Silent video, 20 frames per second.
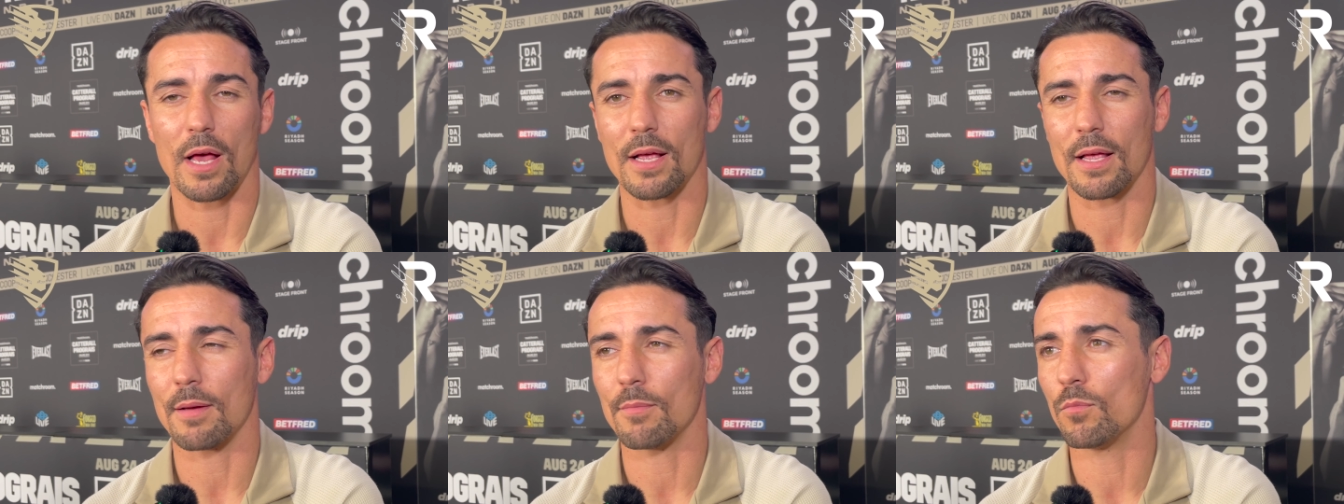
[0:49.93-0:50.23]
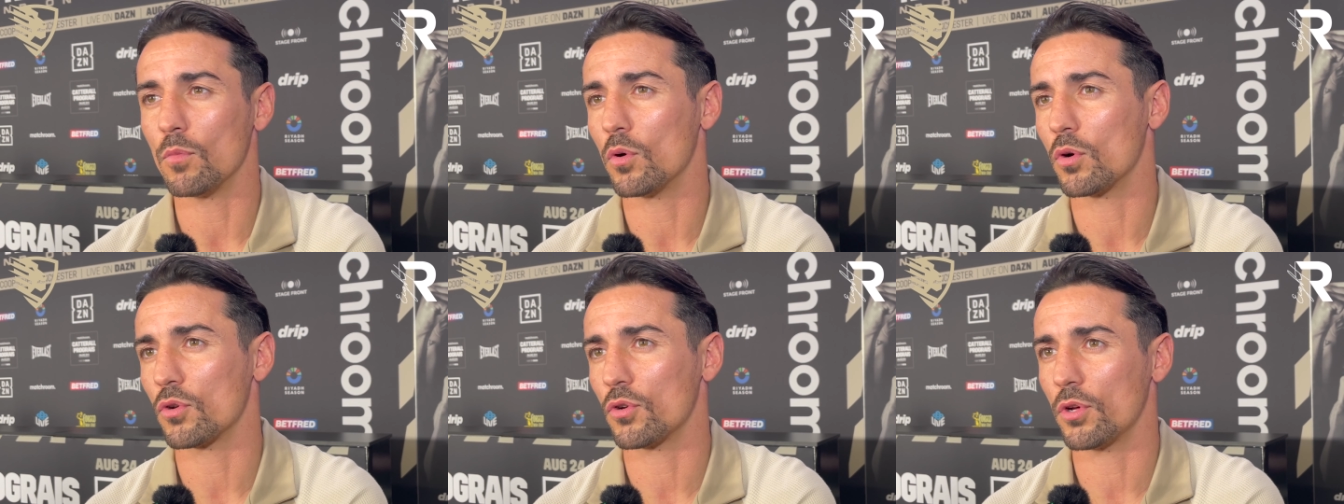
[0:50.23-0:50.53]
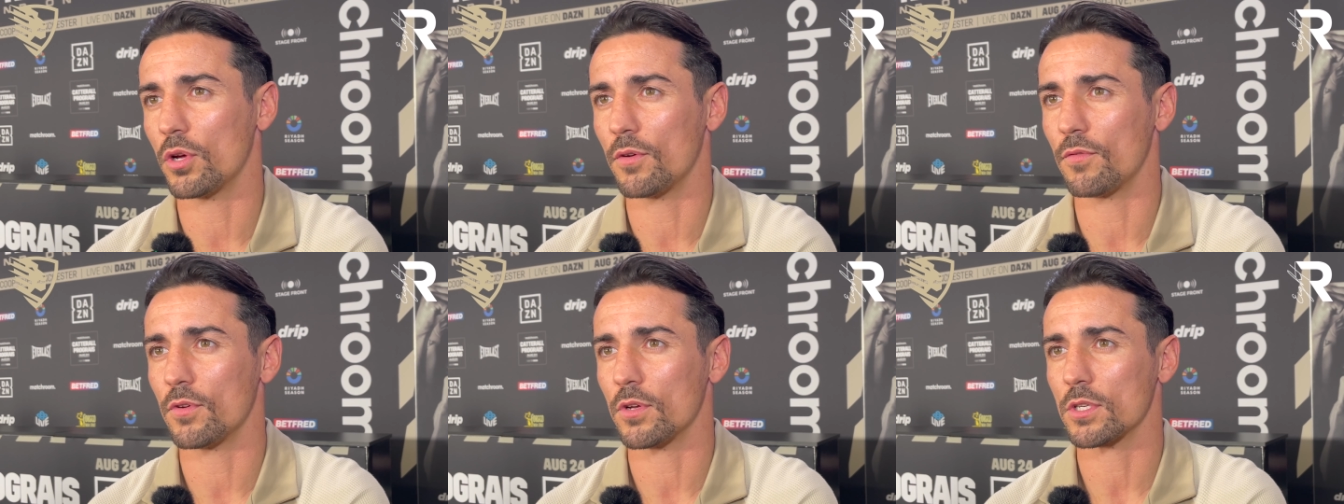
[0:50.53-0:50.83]
I get more
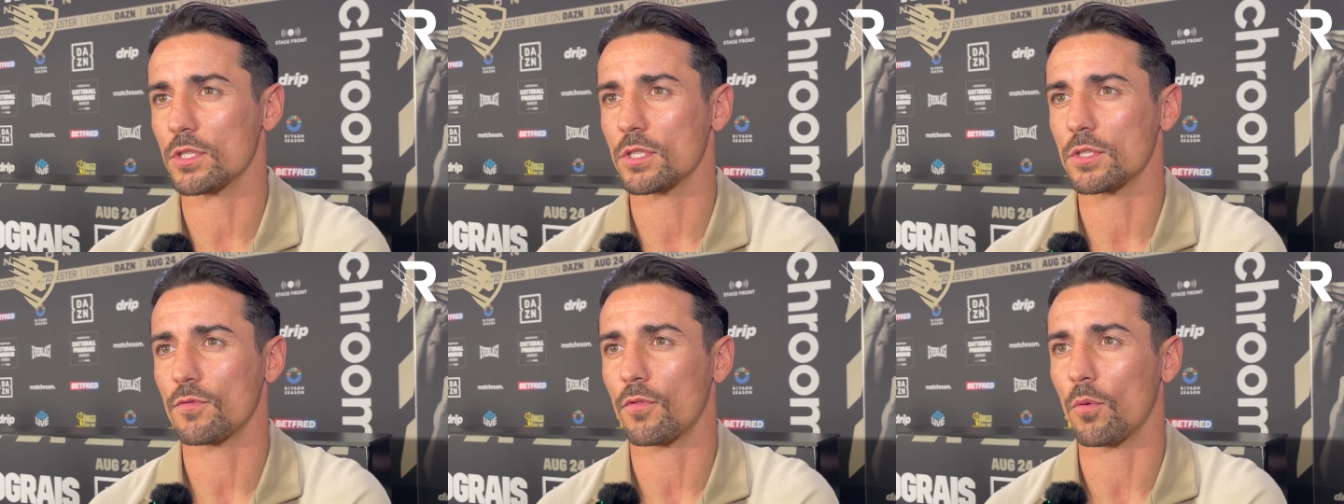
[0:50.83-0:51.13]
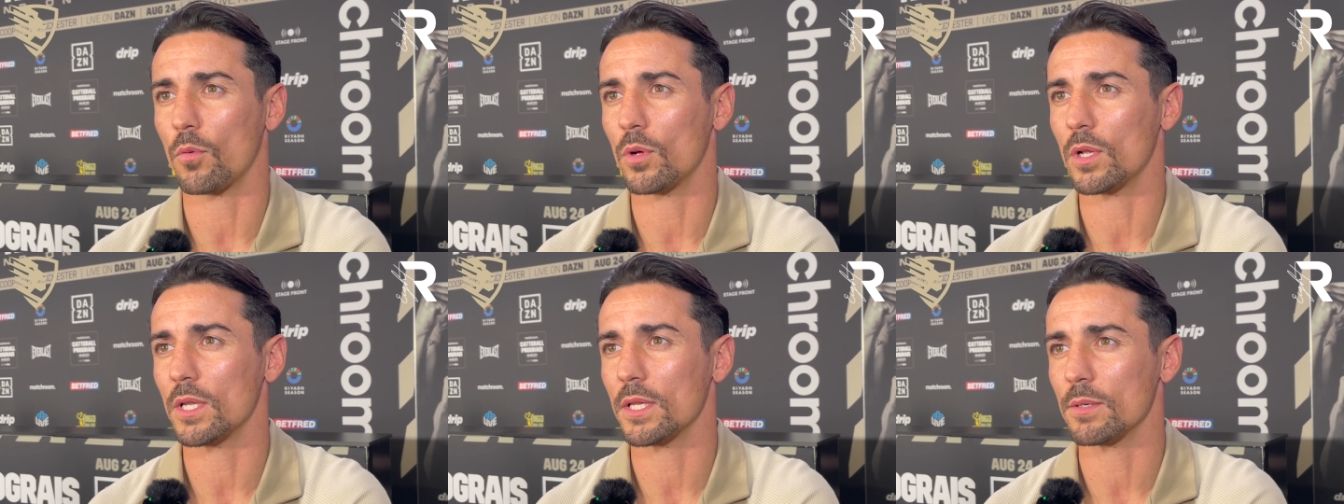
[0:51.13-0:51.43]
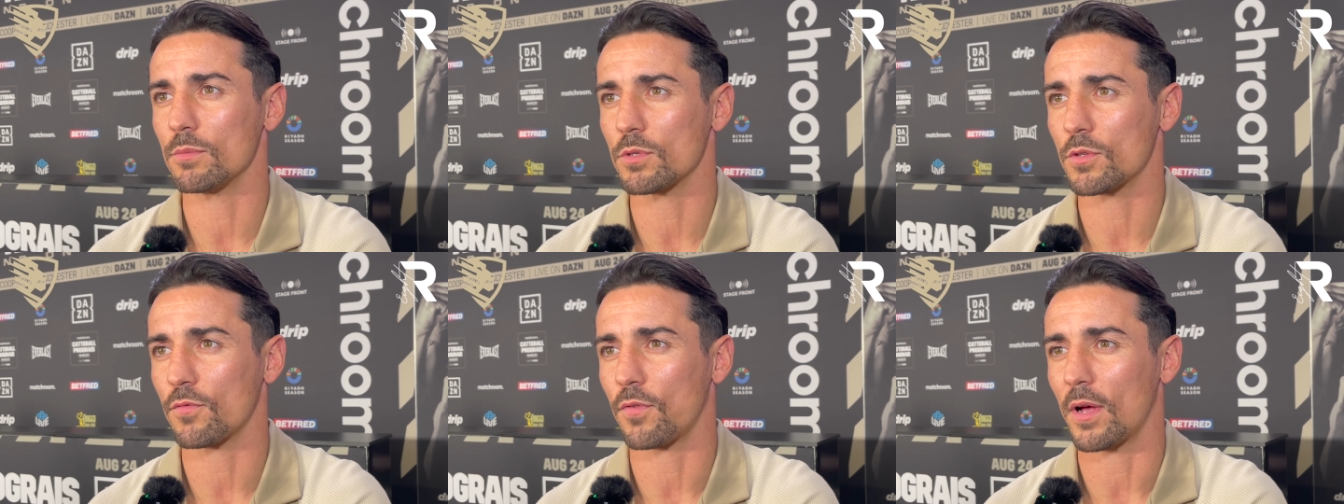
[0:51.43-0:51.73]
nervous for
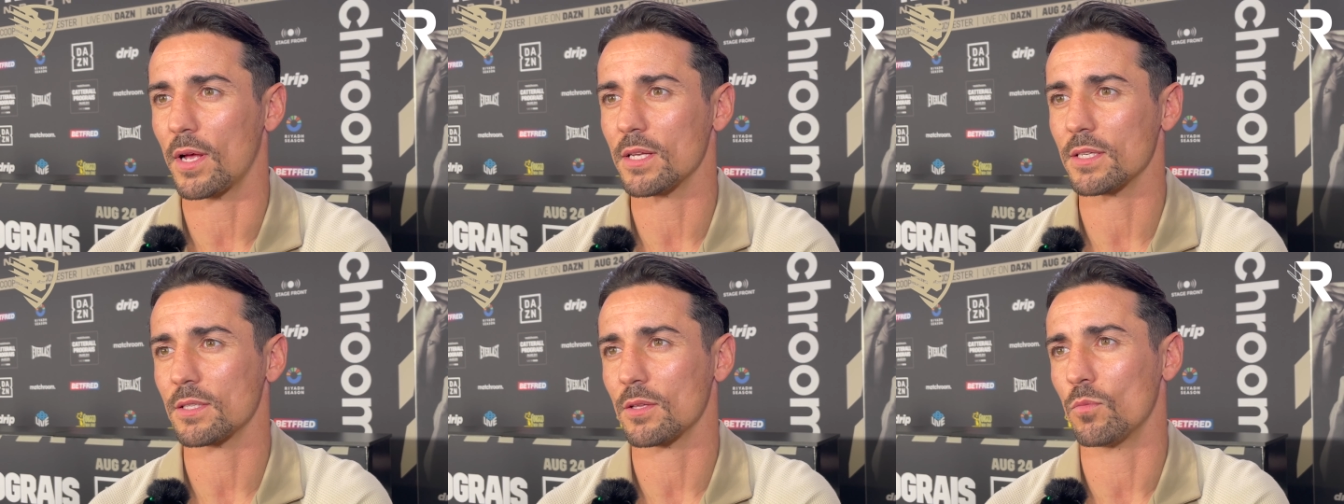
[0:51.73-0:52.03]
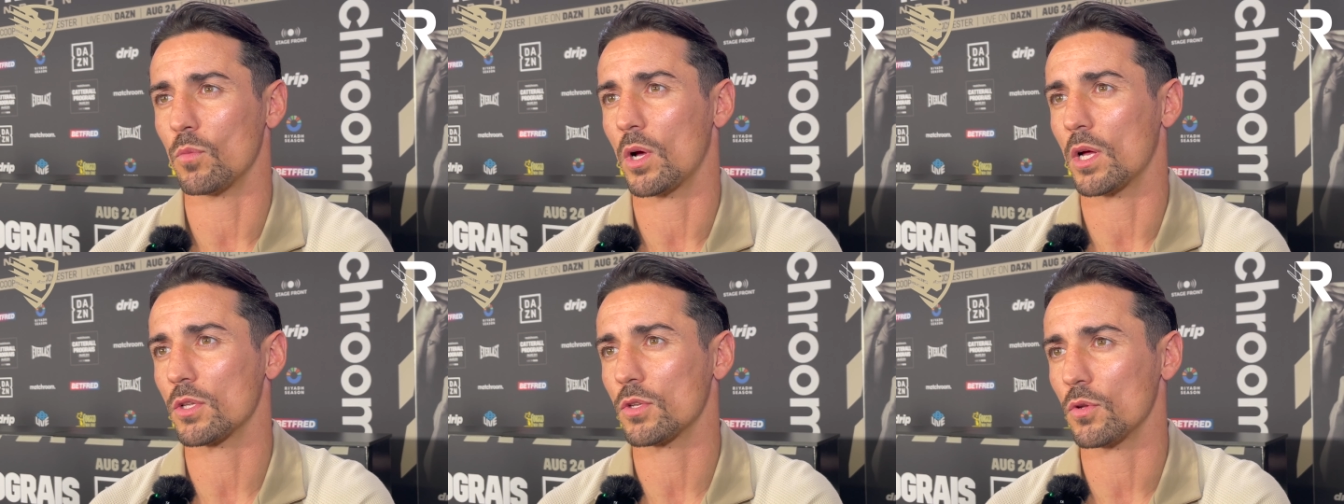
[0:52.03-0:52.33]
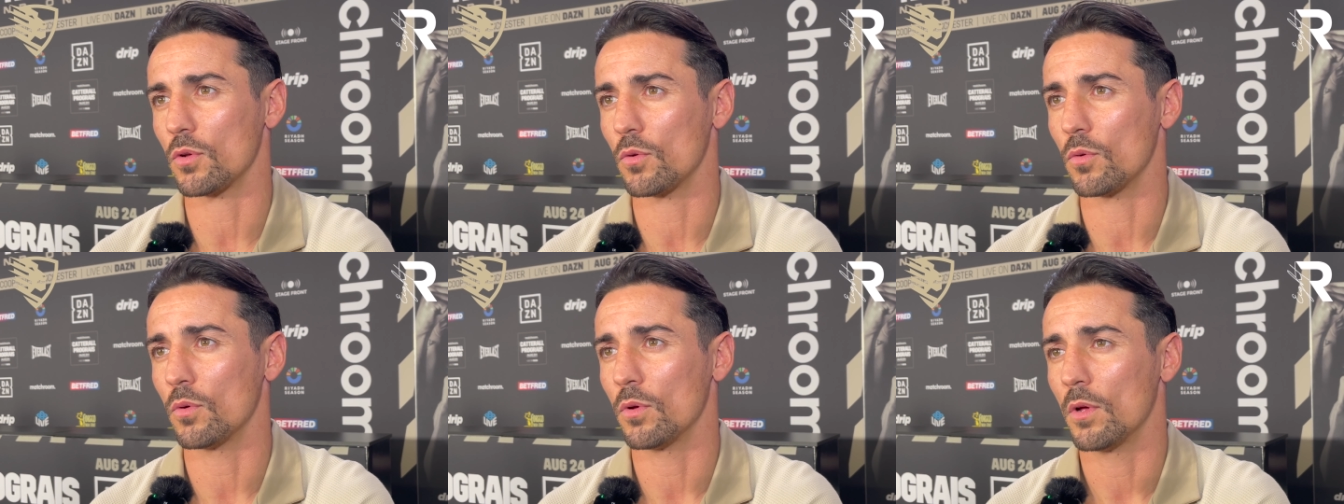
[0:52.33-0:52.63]
Williams' fights than what I
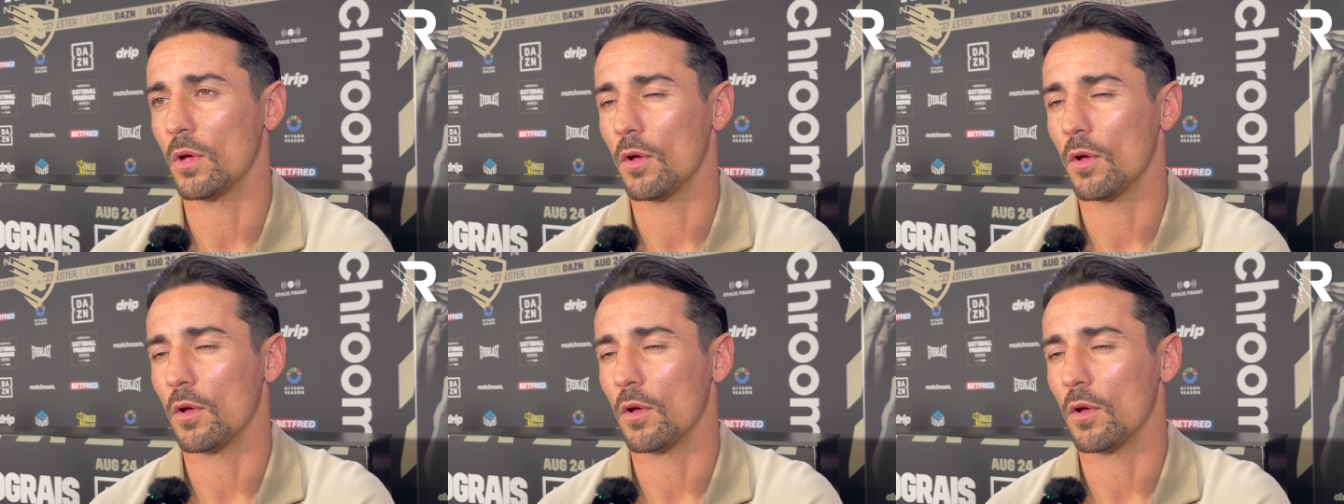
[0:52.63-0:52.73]
do